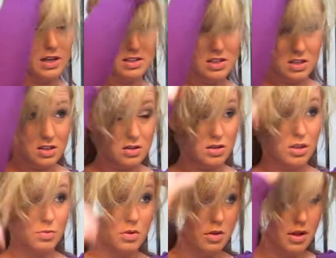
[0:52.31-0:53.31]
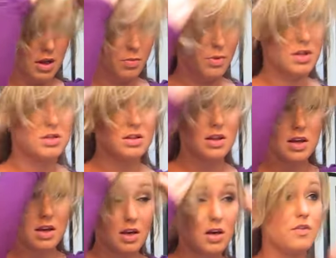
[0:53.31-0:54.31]
It's not super thick, but it's thick
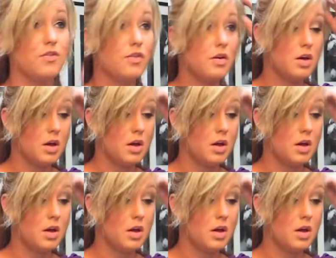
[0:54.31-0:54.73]
enough.